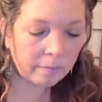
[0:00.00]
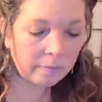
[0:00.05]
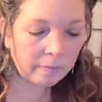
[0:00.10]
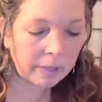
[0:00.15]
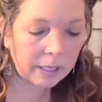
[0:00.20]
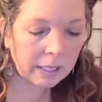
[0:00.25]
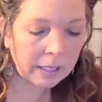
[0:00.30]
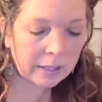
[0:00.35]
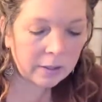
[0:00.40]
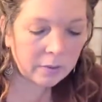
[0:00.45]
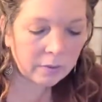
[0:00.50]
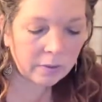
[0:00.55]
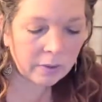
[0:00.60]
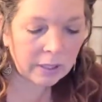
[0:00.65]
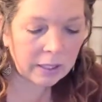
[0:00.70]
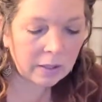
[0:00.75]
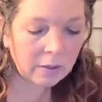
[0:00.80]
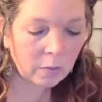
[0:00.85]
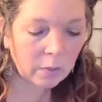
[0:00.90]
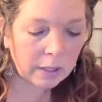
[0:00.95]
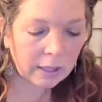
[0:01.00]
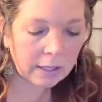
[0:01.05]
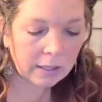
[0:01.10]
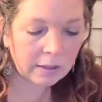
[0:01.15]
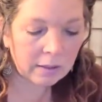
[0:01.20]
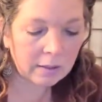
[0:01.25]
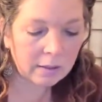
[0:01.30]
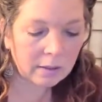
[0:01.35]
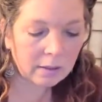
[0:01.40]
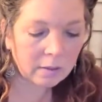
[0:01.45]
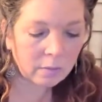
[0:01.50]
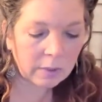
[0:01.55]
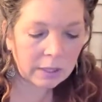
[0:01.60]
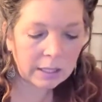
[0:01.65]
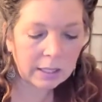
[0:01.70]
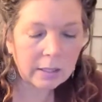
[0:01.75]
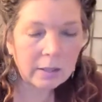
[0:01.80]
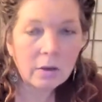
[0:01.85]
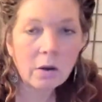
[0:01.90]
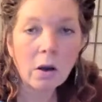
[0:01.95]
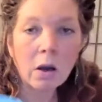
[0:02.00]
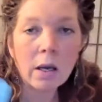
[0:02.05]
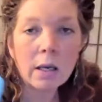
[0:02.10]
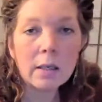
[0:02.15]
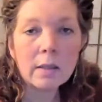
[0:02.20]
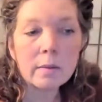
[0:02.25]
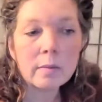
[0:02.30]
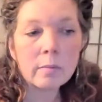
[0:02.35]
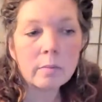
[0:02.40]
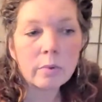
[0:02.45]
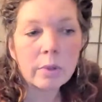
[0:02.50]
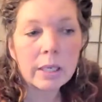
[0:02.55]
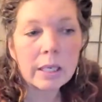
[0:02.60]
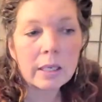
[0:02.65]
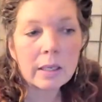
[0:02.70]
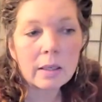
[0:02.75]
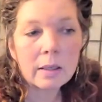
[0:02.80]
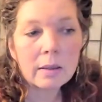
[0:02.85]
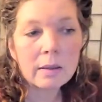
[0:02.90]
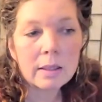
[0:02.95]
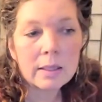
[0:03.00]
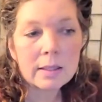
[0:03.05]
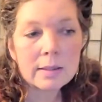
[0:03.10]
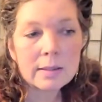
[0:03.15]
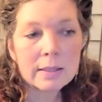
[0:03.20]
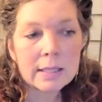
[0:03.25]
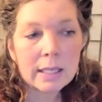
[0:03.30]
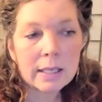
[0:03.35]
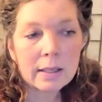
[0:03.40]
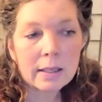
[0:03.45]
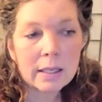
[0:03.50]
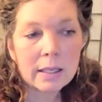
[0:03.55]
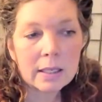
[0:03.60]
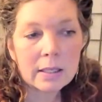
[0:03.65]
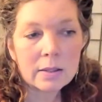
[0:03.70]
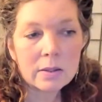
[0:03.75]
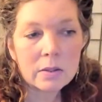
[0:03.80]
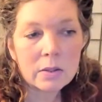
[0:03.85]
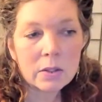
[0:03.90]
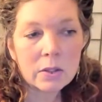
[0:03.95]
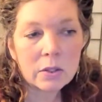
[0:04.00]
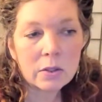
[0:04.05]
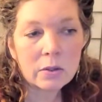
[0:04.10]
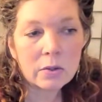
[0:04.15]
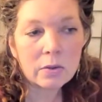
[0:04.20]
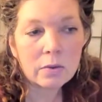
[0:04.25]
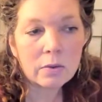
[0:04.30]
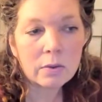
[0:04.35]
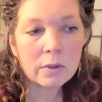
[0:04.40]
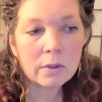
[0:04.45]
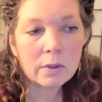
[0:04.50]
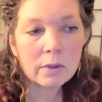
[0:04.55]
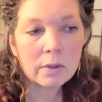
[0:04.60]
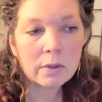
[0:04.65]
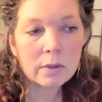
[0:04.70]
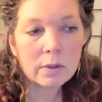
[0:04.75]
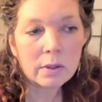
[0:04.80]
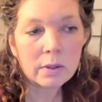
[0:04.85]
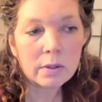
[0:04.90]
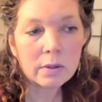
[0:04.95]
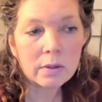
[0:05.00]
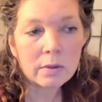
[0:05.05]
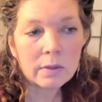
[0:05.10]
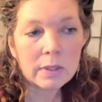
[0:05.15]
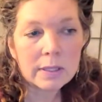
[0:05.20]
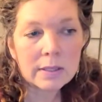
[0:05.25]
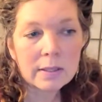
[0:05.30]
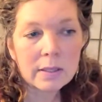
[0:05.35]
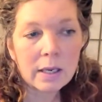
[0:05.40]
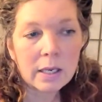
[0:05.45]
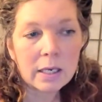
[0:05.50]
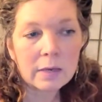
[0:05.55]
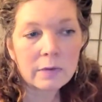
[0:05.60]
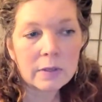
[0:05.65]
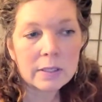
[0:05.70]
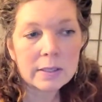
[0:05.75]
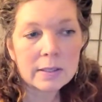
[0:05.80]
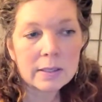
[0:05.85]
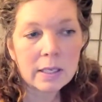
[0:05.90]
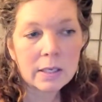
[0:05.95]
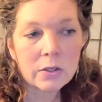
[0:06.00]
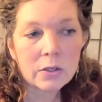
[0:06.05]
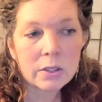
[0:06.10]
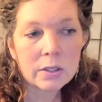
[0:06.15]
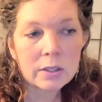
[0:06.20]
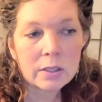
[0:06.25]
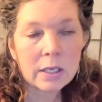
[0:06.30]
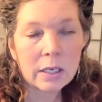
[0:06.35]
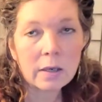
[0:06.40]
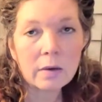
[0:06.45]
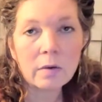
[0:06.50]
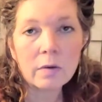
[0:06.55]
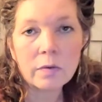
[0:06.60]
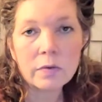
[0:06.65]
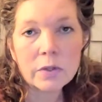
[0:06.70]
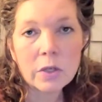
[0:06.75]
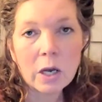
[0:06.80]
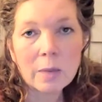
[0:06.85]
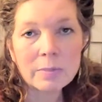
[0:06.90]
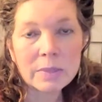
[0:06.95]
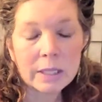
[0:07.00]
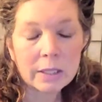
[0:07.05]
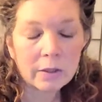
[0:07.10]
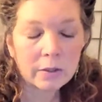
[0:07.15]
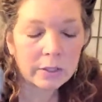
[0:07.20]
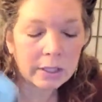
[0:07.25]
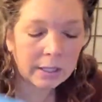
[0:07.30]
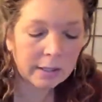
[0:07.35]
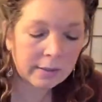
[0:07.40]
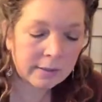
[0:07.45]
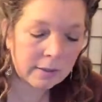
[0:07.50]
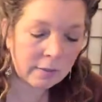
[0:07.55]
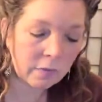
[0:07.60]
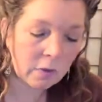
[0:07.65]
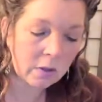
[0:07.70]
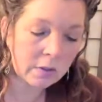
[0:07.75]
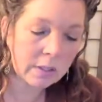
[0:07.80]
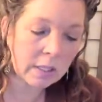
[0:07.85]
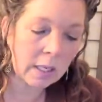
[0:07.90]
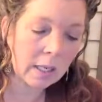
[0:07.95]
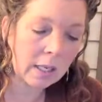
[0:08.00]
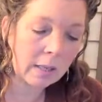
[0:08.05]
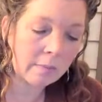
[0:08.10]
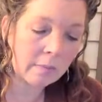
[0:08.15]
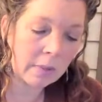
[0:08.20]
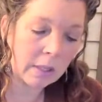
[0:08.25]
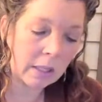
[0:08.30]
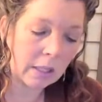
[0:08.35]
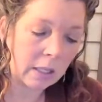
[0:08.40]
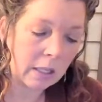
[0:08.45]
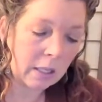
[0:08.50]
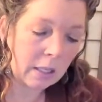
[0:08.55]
But I don't think we cannot bring this deck into this kind of a discussion of top tarot decks of all time.